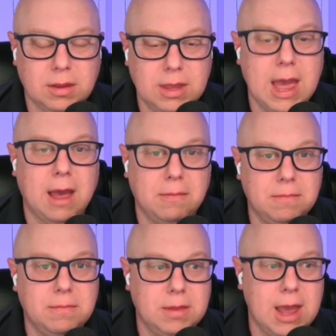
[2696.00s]
Yeah.
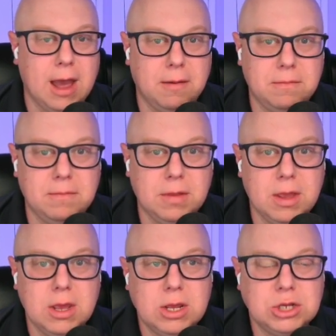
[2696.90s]
Yeah.
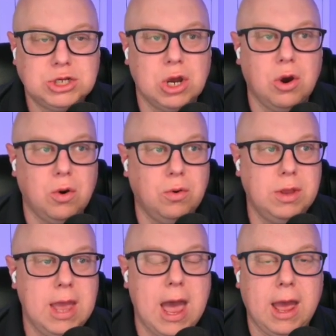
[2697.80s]
So
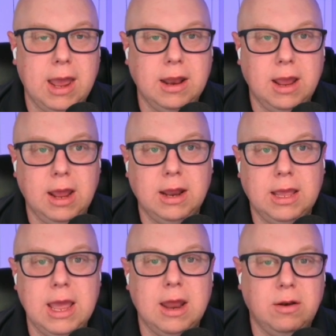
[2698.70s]
yeah, and
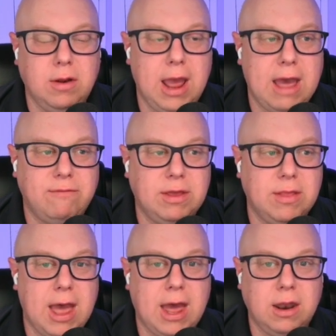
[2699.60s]
again, having
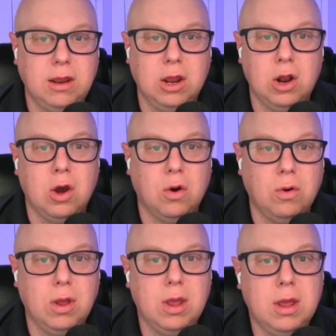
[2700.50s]
that,
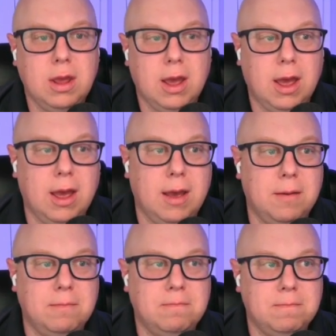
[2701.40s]
that